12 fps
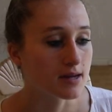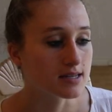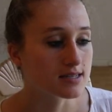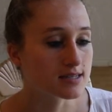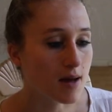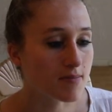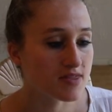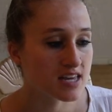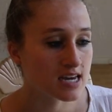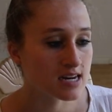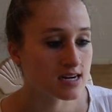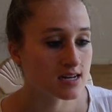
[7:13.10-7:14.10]

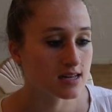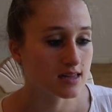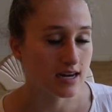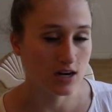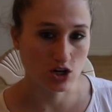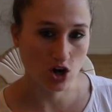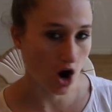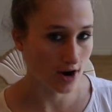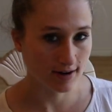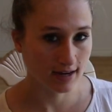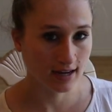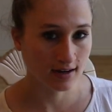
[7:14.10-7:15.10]
something like a
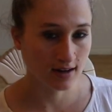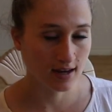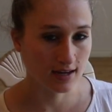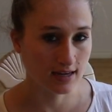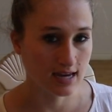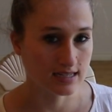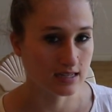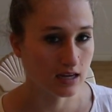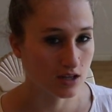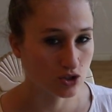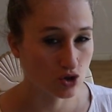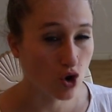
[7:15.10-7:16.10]
cardigan in case it
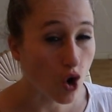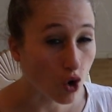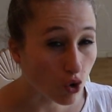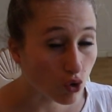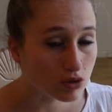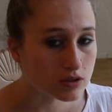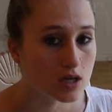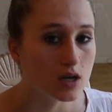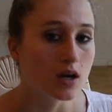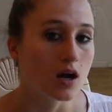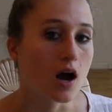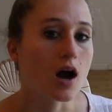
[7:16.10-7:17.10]
gets cold.
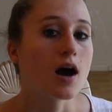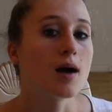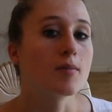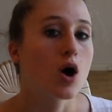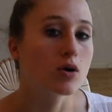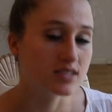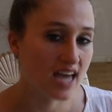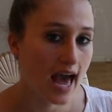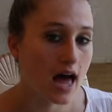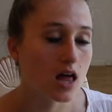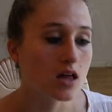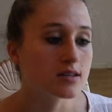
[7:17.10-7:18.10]

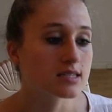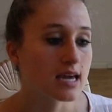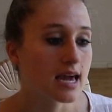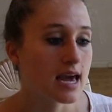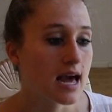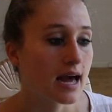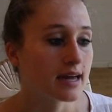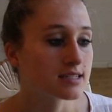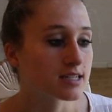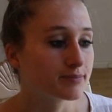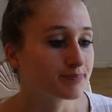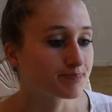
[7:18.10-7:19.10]
Hotels and
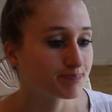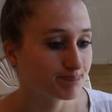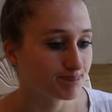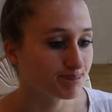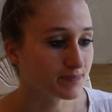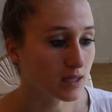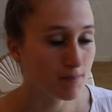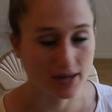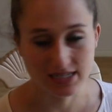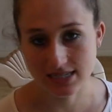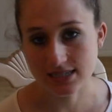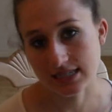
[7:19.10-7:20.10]

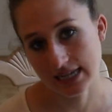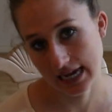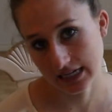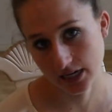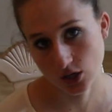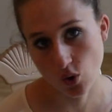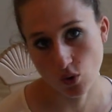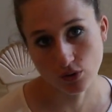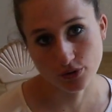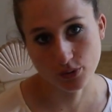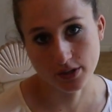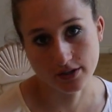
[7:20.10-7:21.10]
buses can get
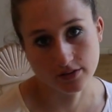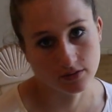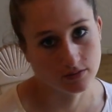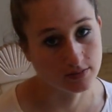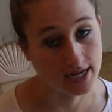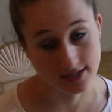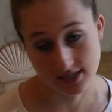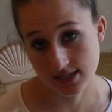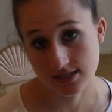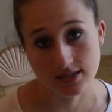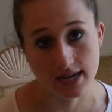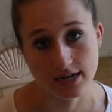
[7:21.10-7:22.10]
cold, or
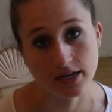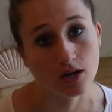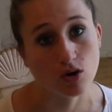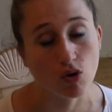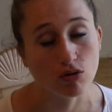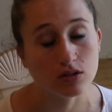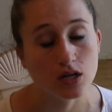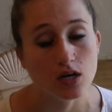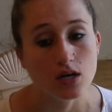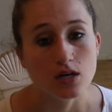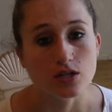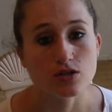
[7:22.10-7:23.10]
taxis can get cold.
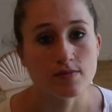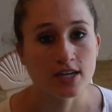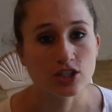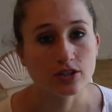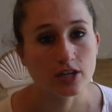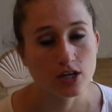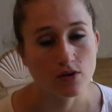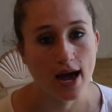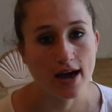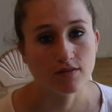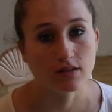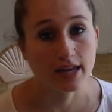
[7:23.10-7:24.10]
So make sure that you
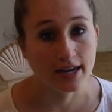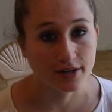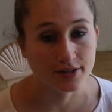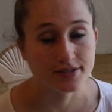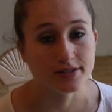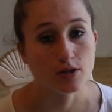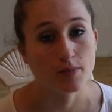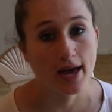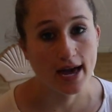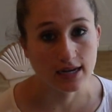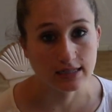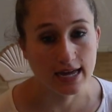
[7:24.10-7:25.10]
have layers, you
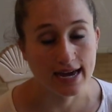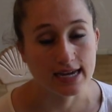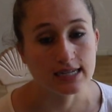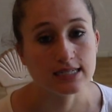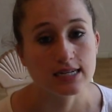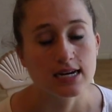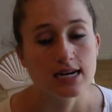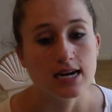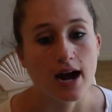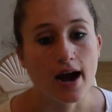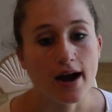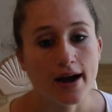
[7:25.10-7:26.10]
pack light,
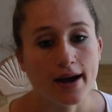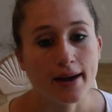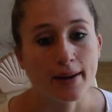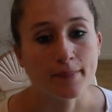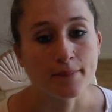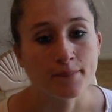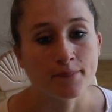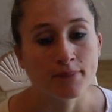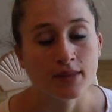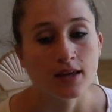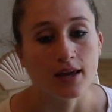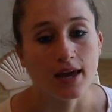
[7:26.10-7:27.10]

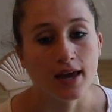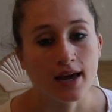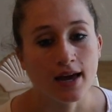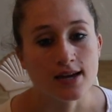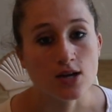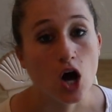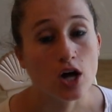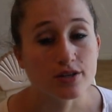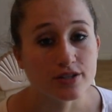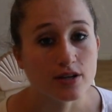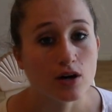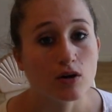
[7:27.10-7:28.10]
and
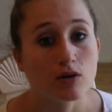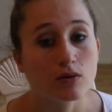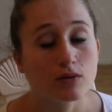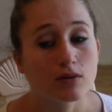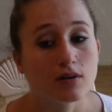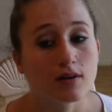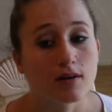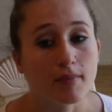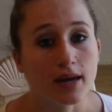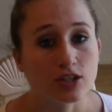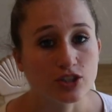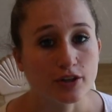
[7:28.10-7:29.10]
also
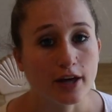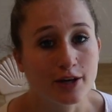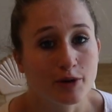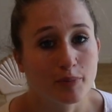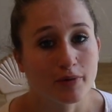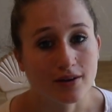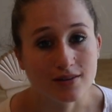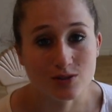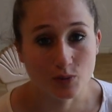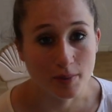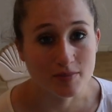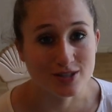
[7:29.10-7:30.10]
make sure that you bring a
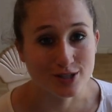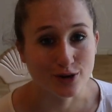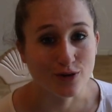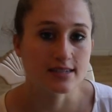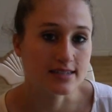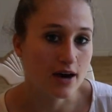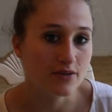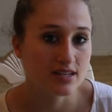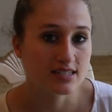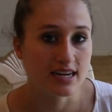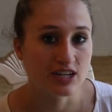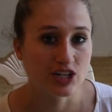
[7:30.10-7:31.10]
swimsuit.
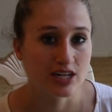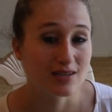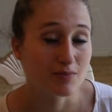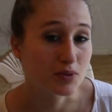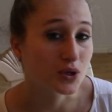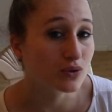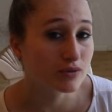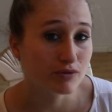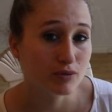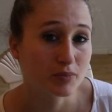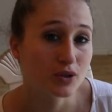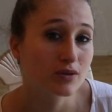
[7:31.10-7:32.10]
Southeast Asia is a
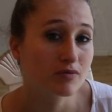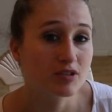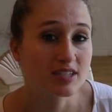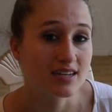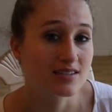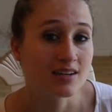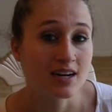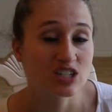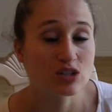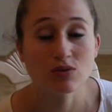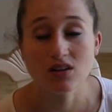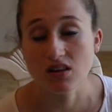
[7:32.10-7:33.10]
beautiful, beautiful
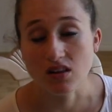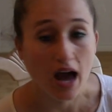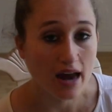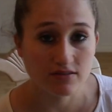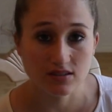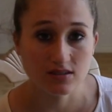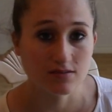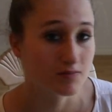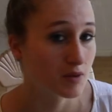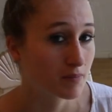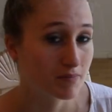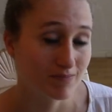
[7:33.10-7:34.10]
destination with a lot of
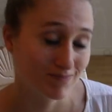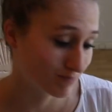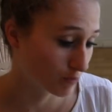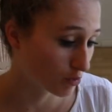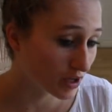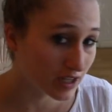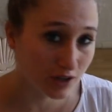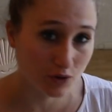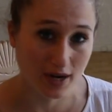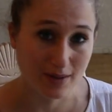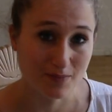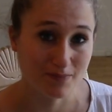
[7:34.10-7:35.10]
the really
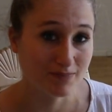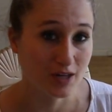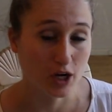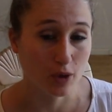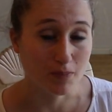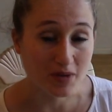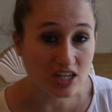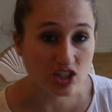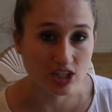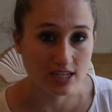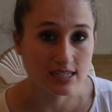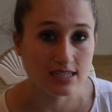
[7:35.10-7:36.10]
great, you know,
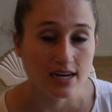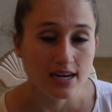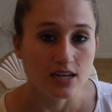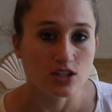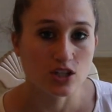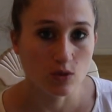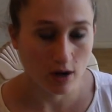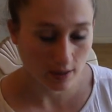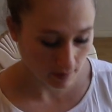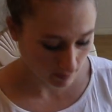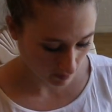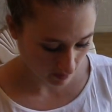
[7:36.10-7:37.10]
beaches. So you want to
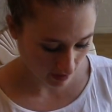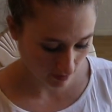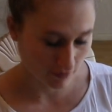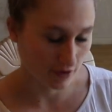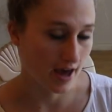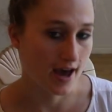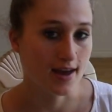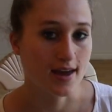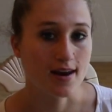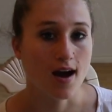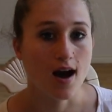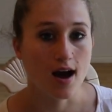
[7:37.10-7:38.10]
be prepared for that.
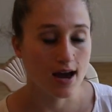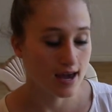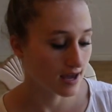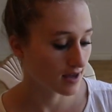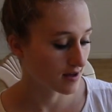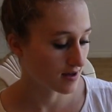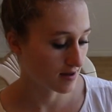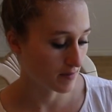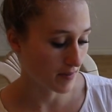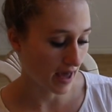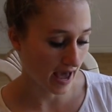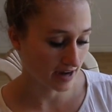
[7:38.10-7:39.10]
And I
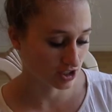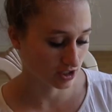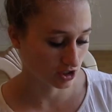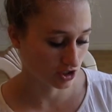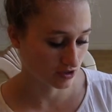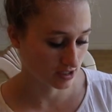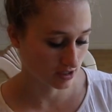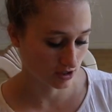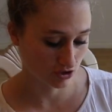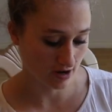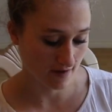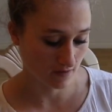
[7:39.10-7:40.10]
am actually choosing to
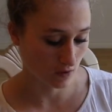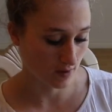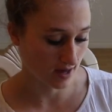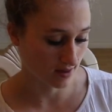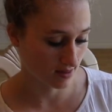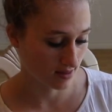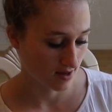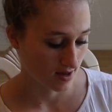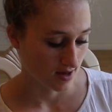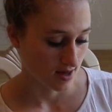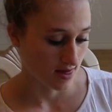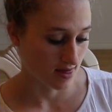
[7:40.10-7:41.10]
travel with
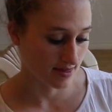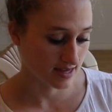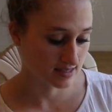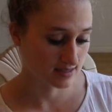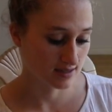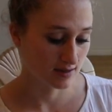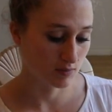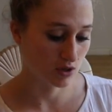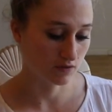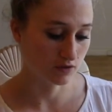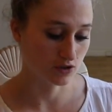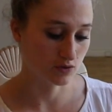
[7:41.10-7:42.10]
this
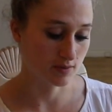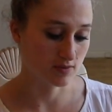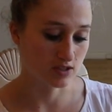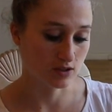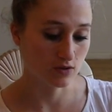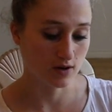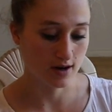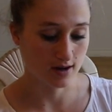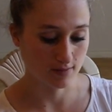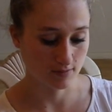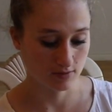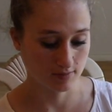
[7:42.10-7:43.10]
beautiful swimsuit.
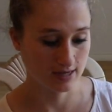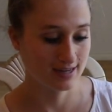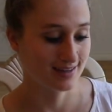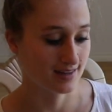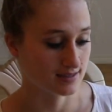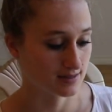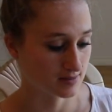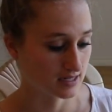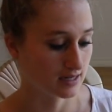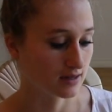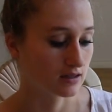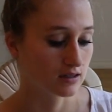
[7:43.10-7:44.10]
That's
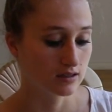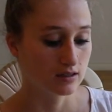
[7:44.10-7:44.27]
upside down.